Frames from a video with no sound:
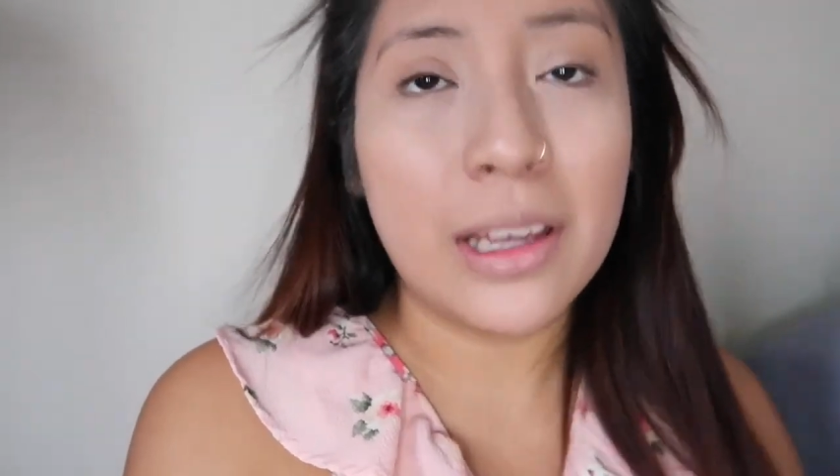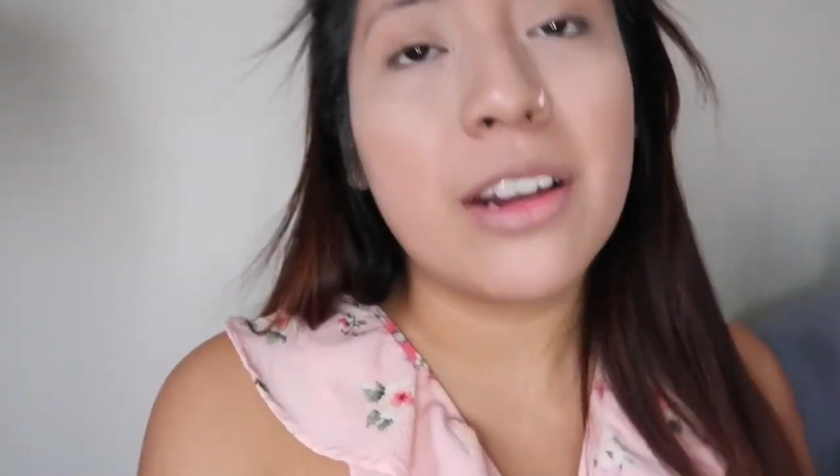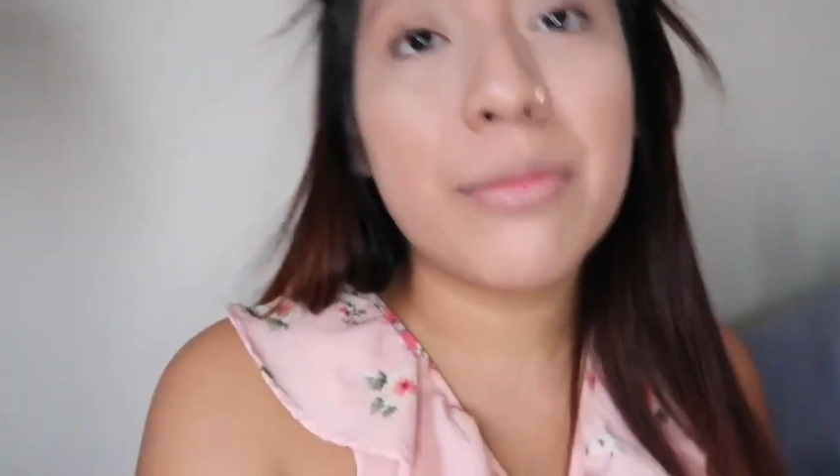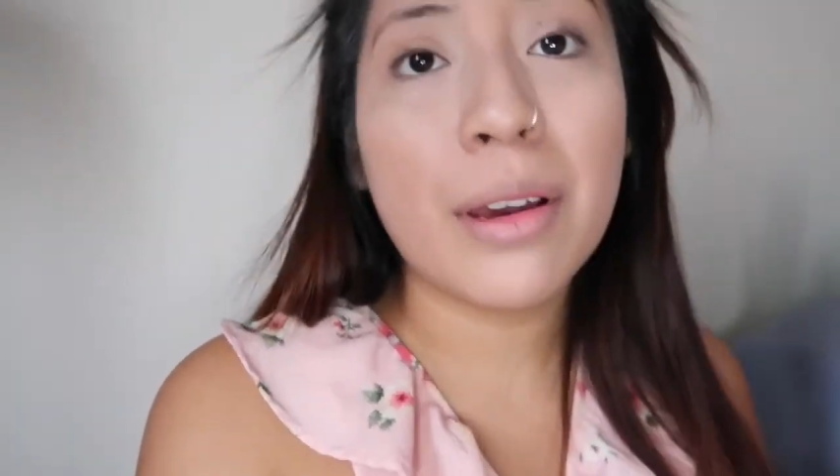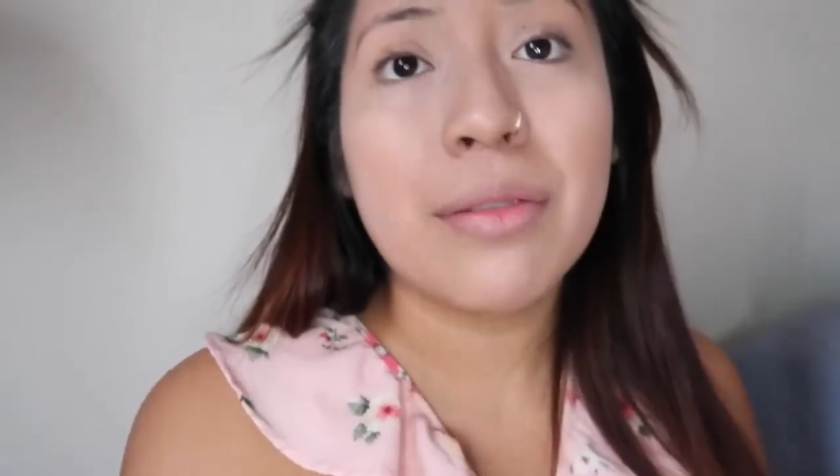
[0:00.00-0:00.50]
A
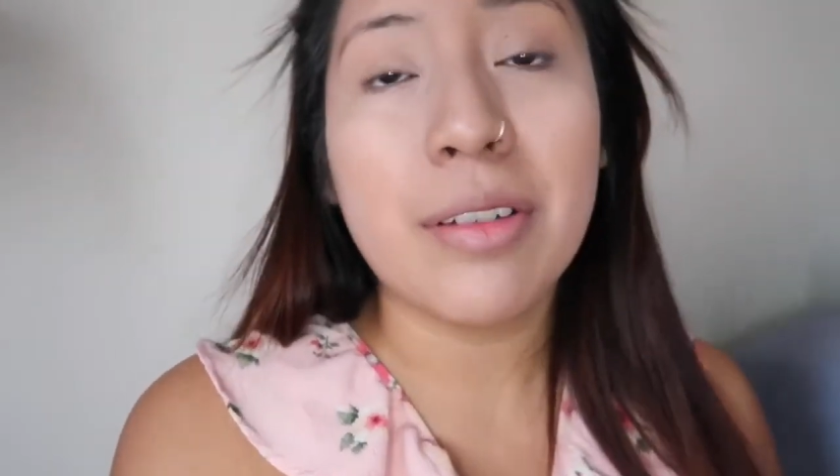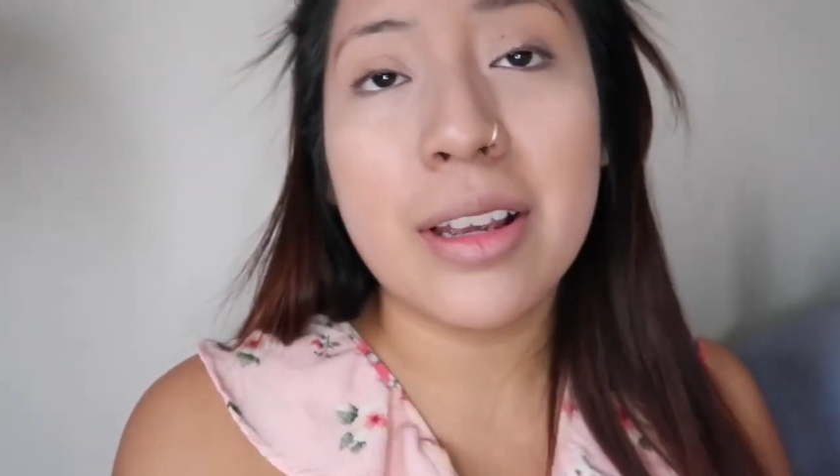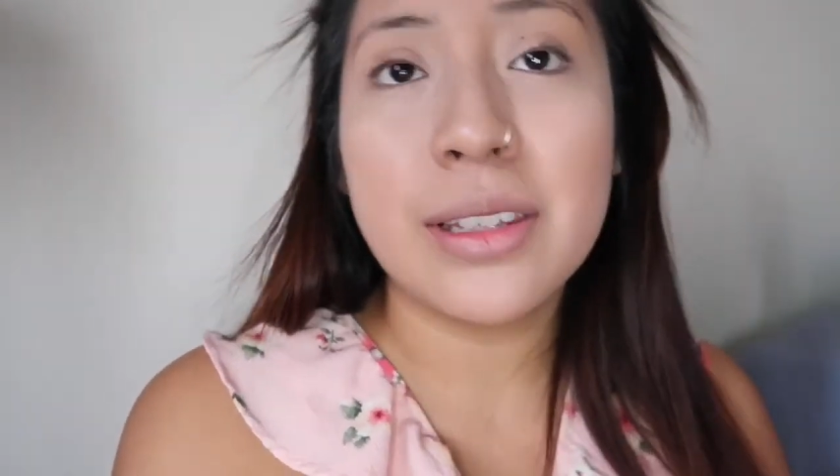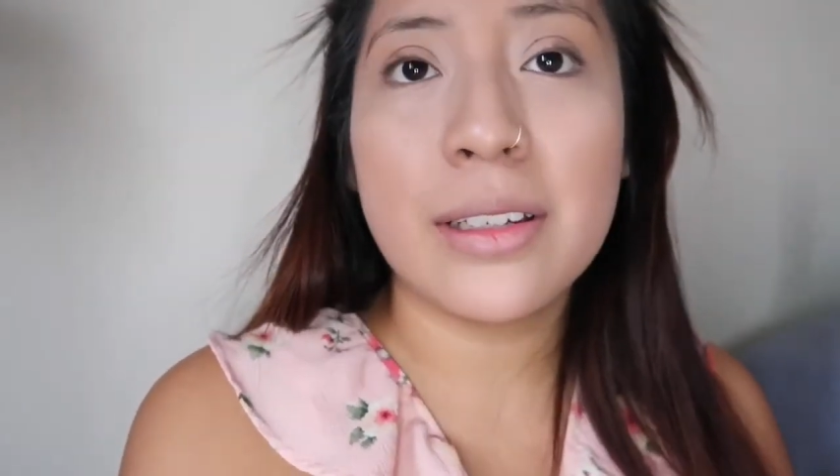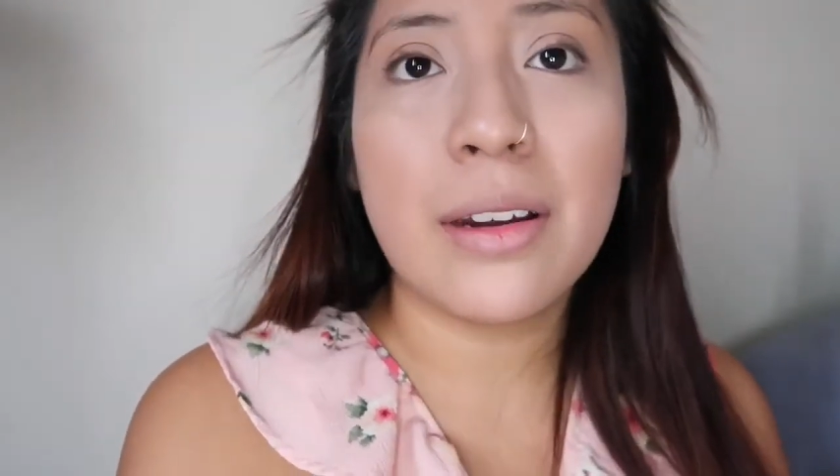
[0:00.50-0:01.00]
lot of my
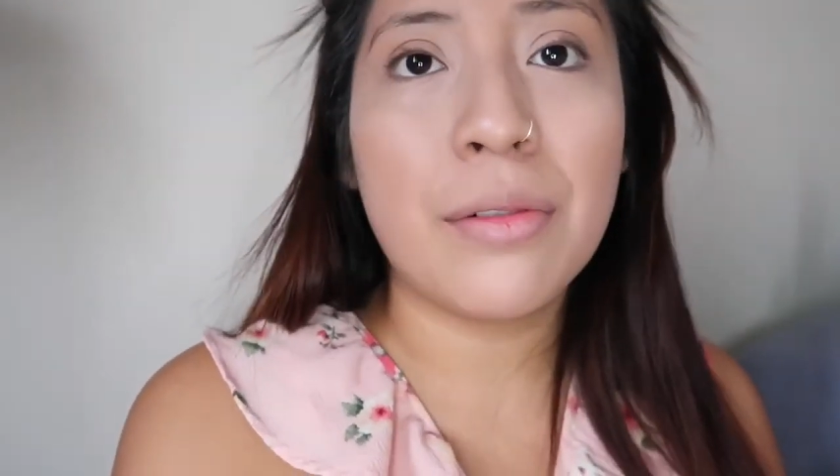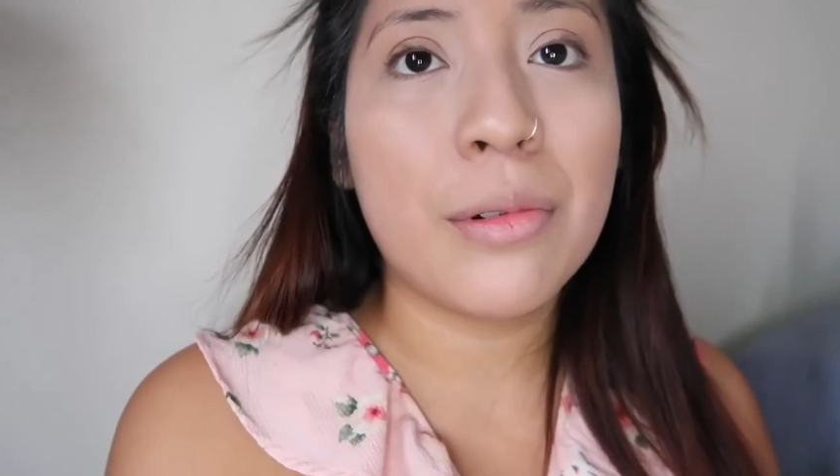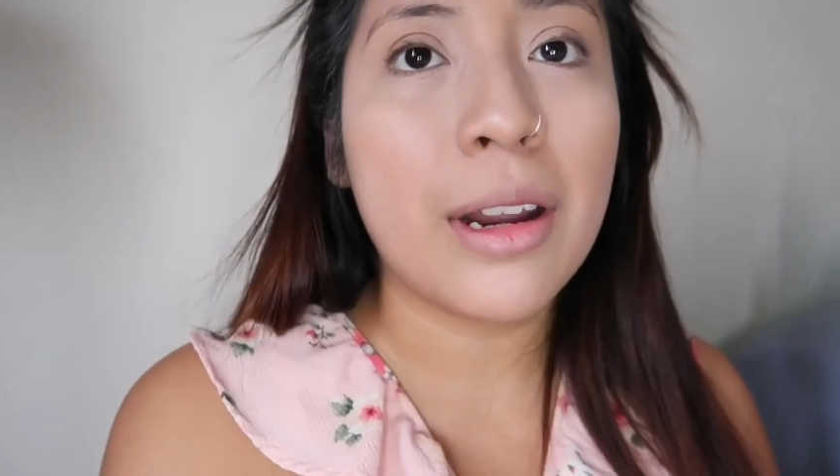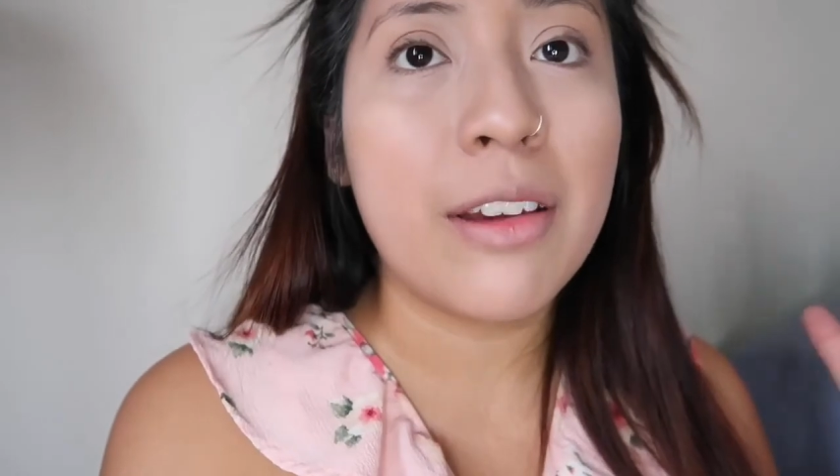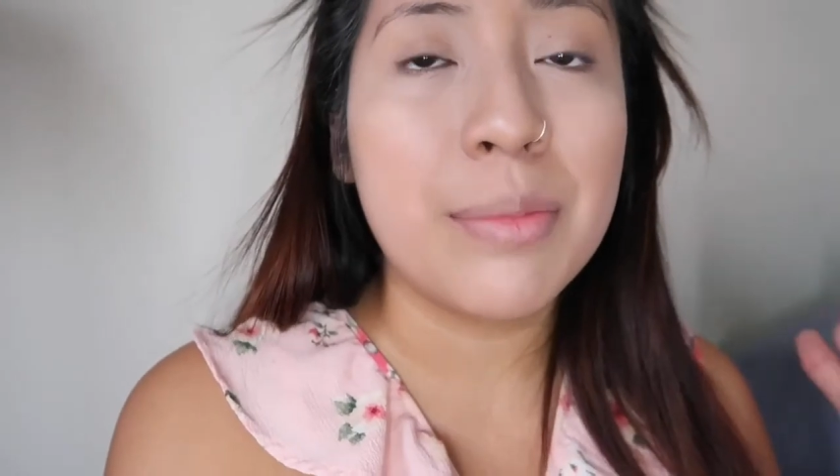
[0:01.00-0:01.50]
friends and
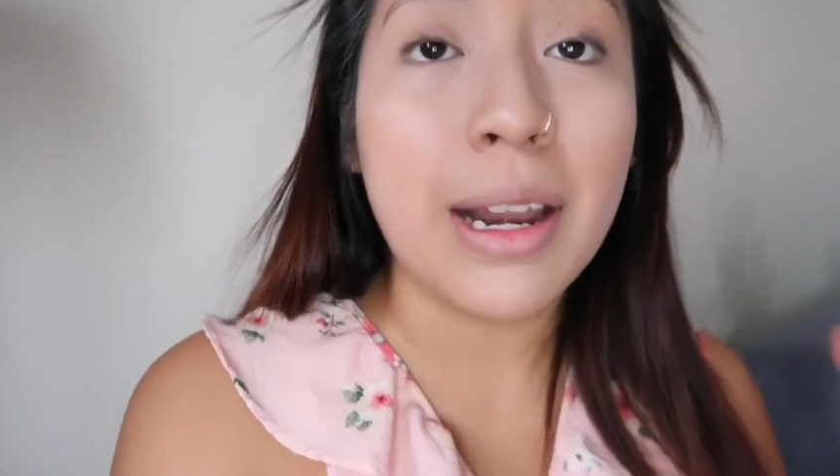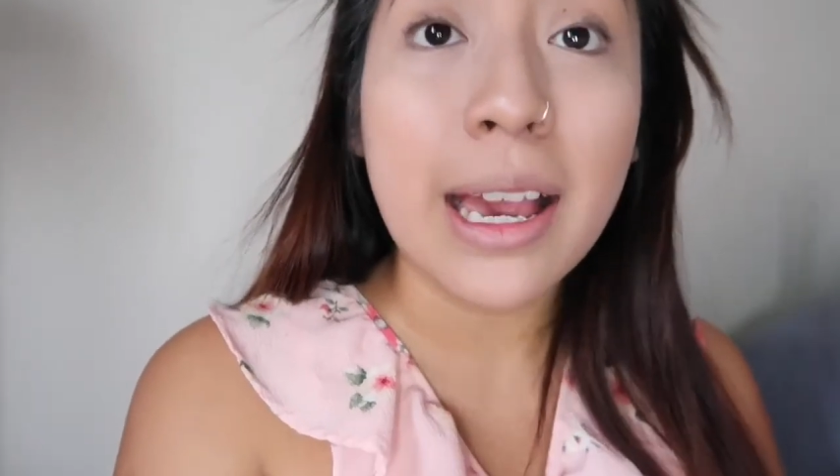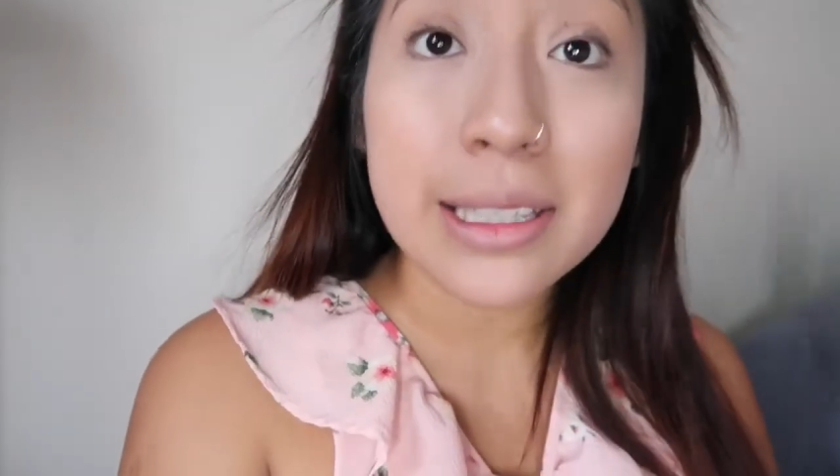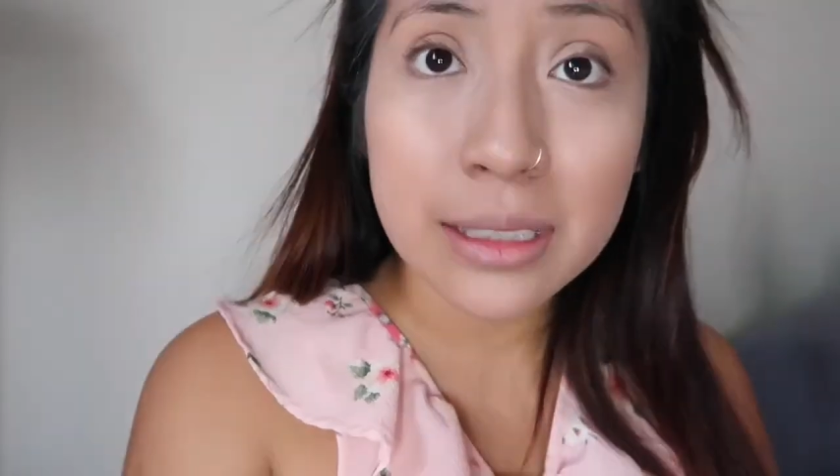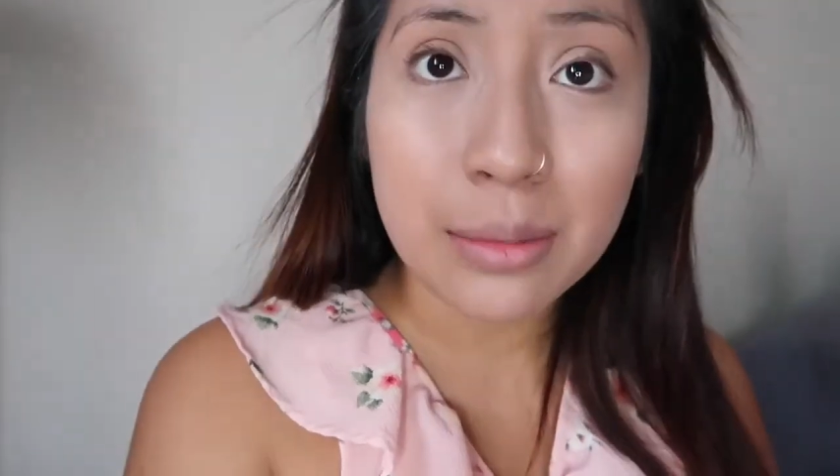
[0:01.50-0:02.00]
everyone have been
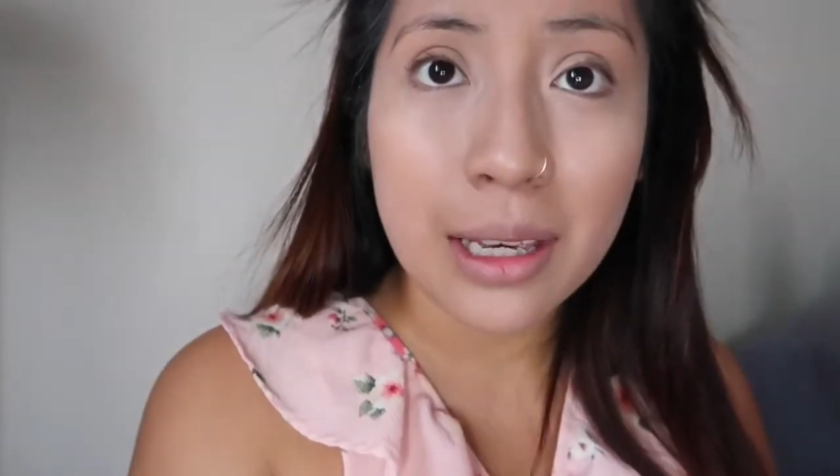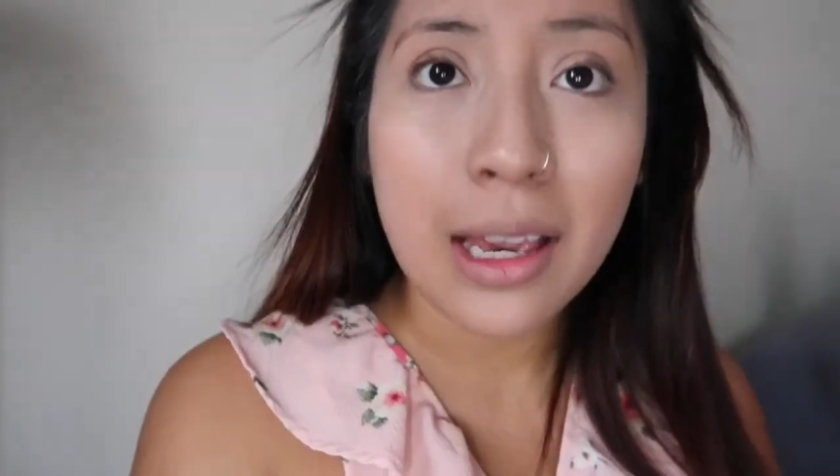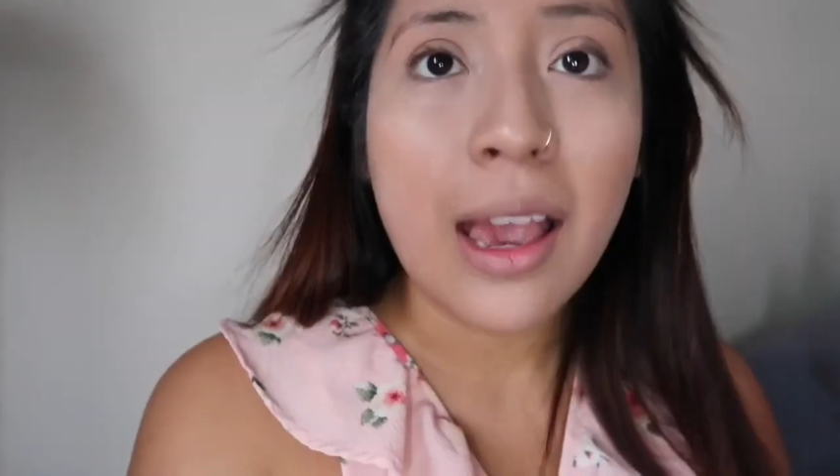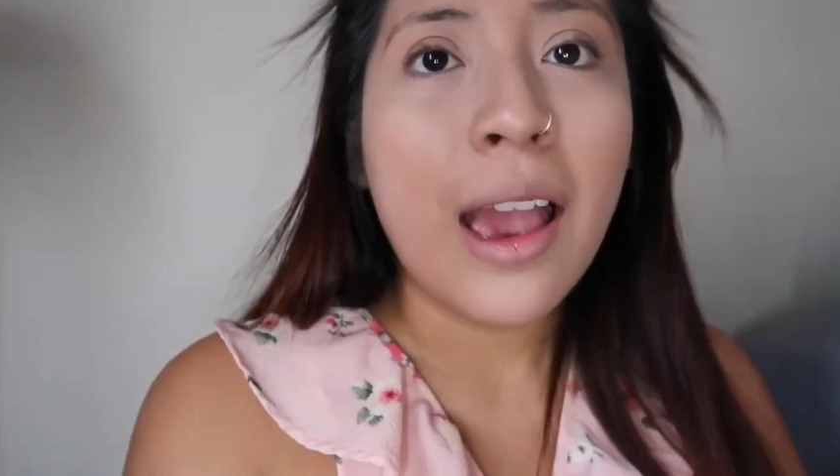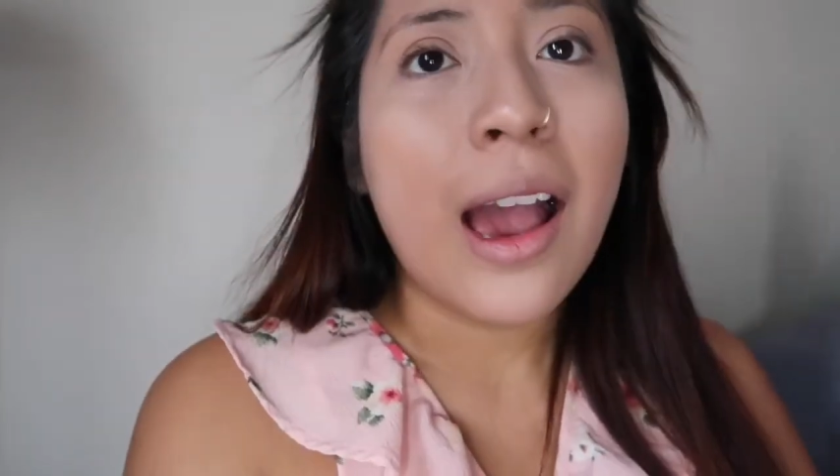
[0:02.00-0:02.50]
asking me,